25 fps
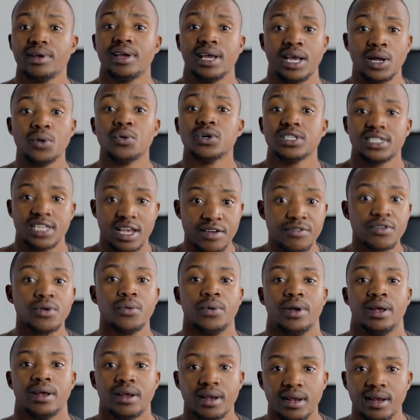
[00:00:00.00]
It was
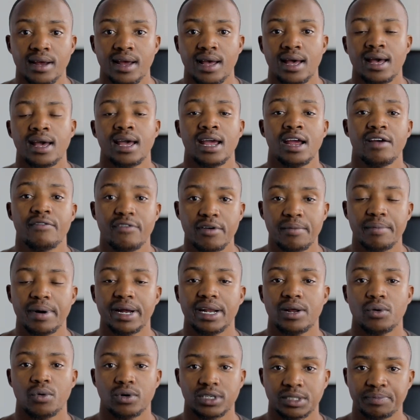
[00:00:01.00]
everywhere.
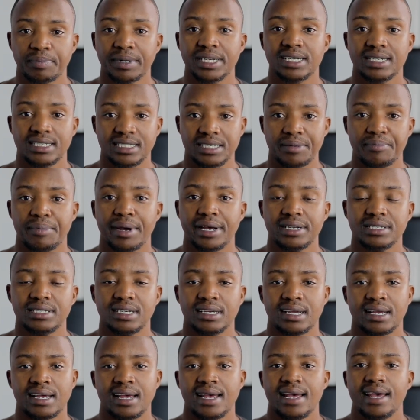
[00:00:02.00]
Everybody was
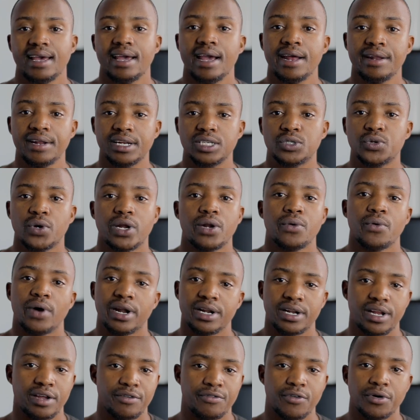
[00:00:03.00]
participating in a
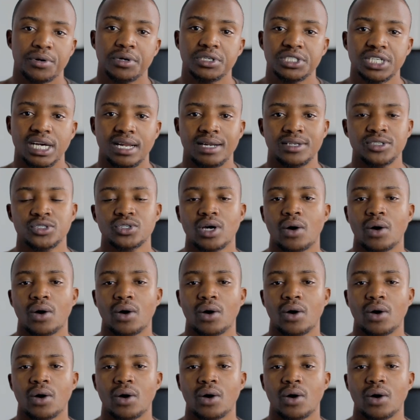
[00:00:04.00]
21 day photo challenge.